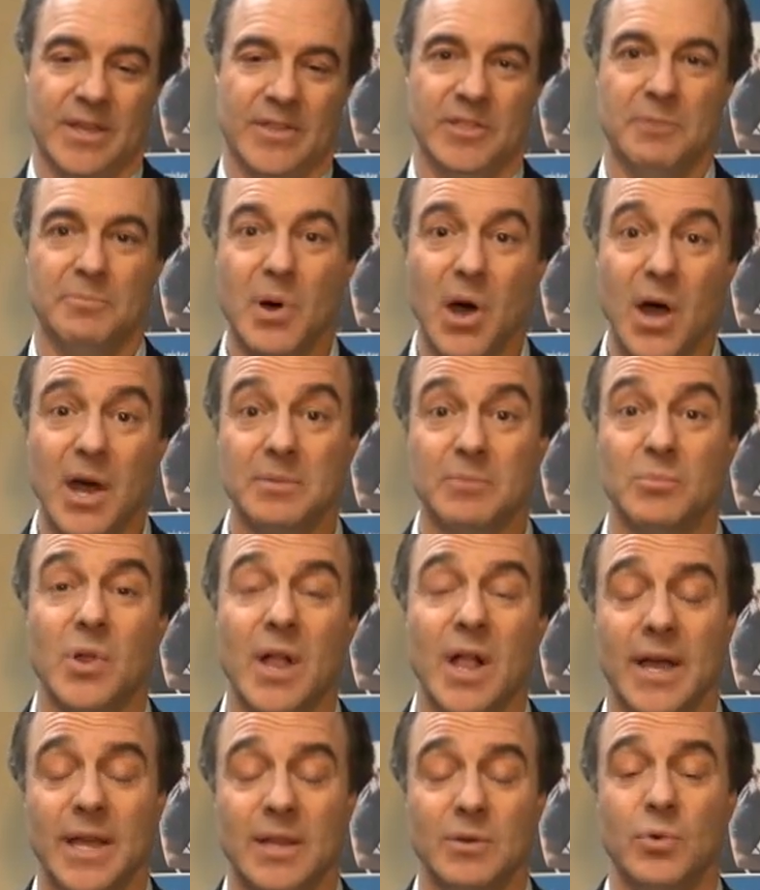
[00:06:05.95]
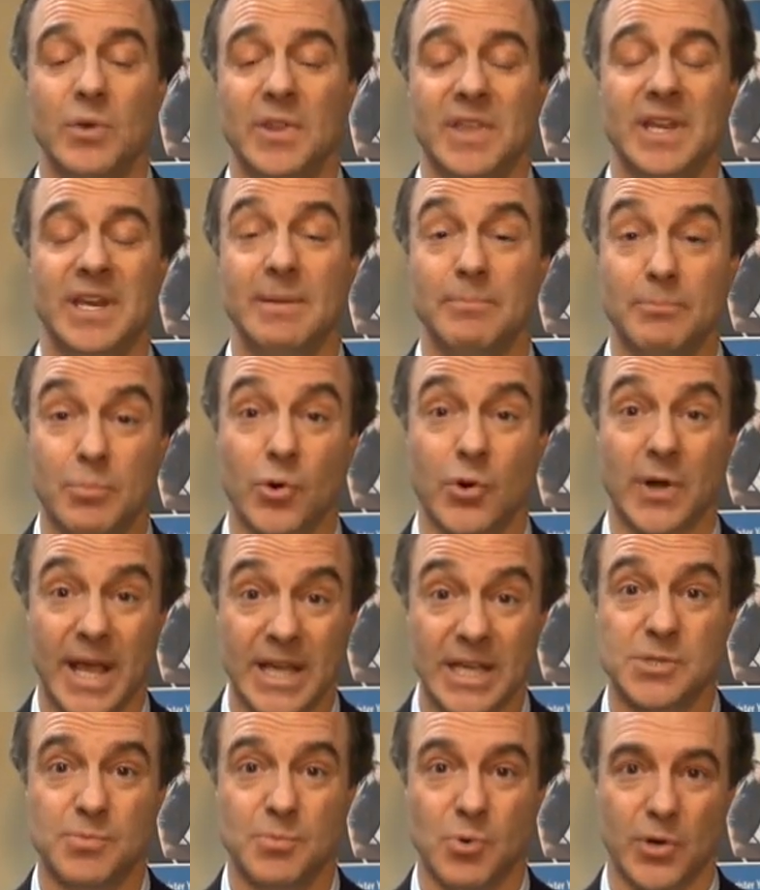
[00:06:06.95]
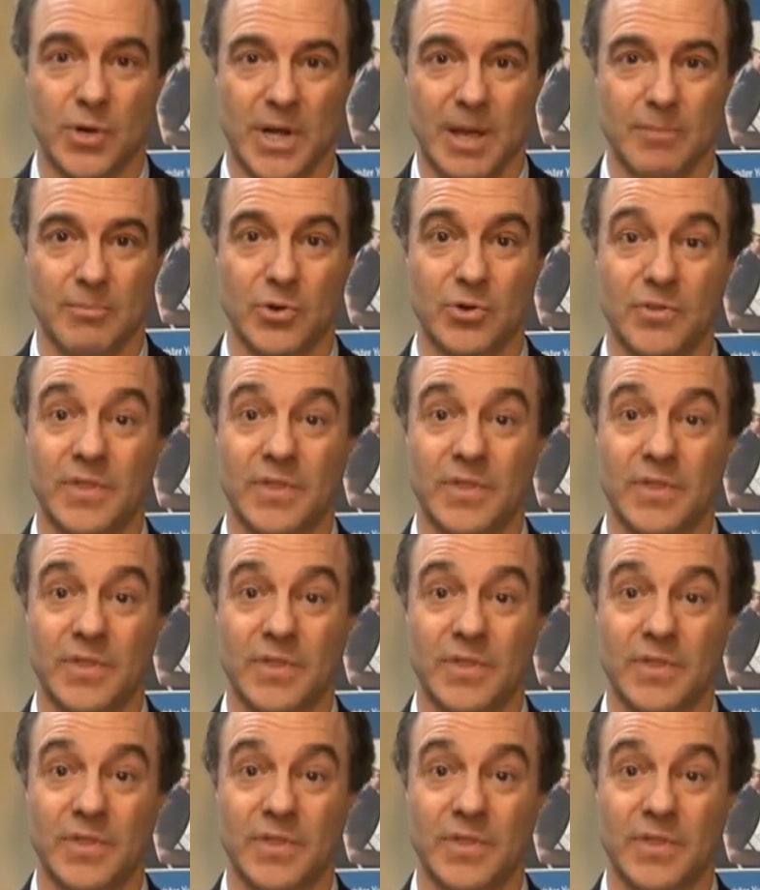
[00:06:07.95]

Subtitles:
The bottom line with an import-export number